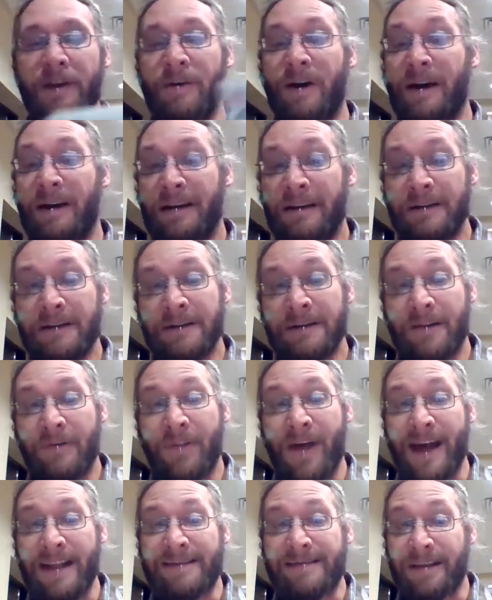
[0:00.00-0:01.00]
anyway,
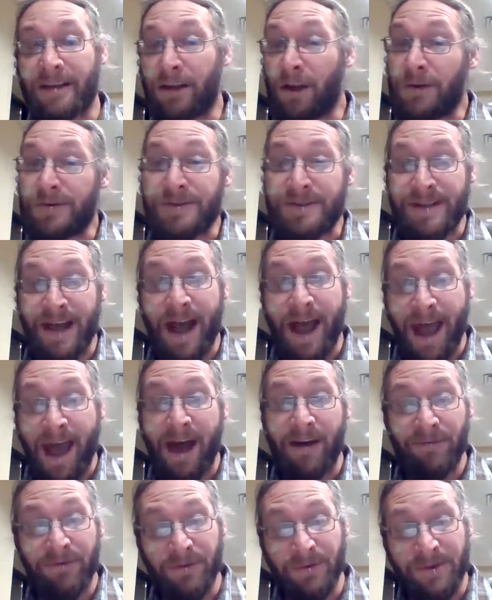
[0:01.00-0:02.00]
that's the closest I
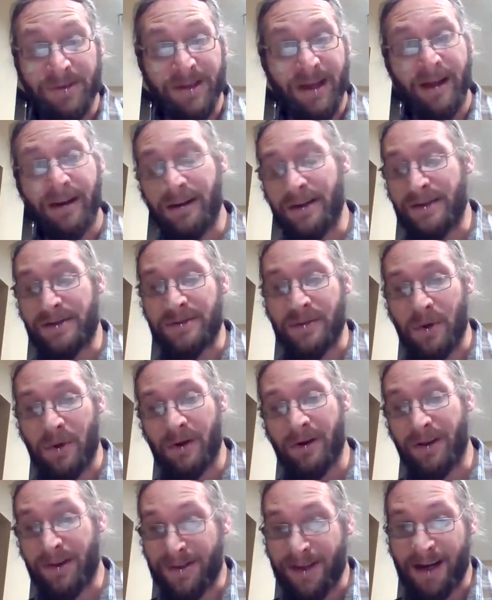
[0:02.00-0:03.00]
have to a Stan Lee
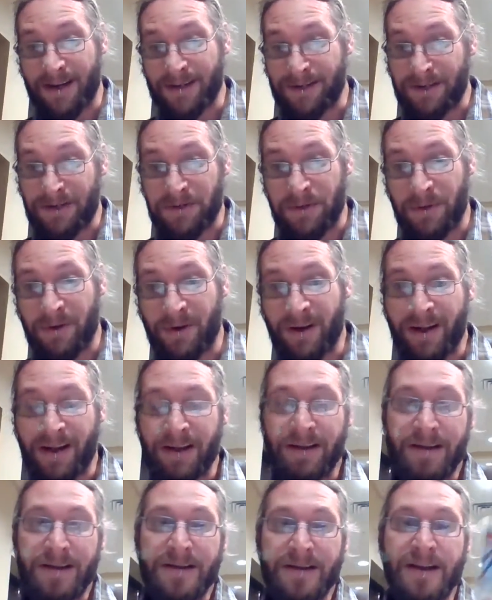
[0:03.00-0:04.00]
story. Is actually a story
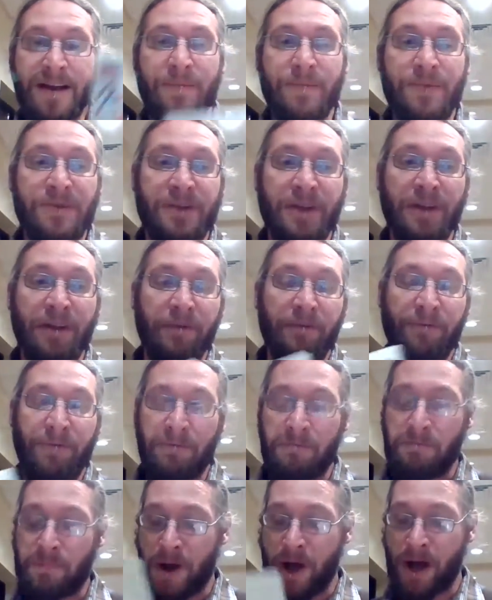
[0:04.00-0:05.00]
I'm stealing
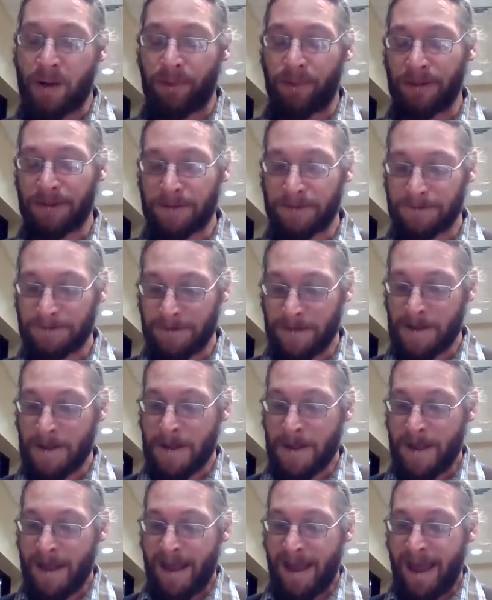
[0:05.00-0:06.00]
from Bob.
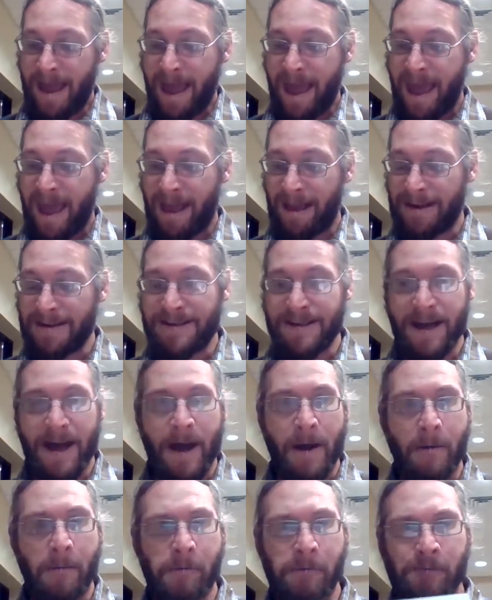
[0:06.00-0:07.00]
And
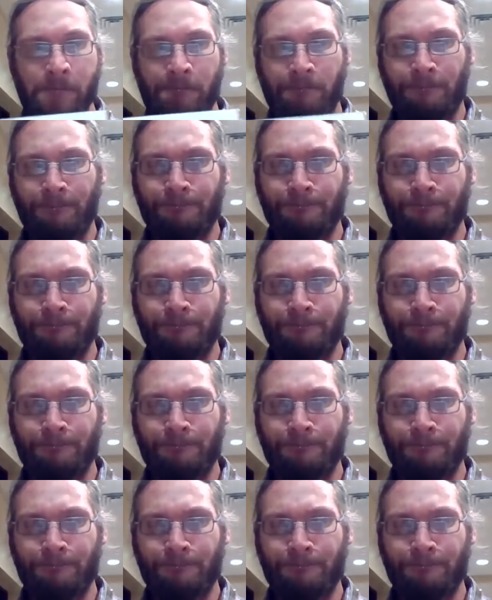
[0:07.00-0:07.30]
I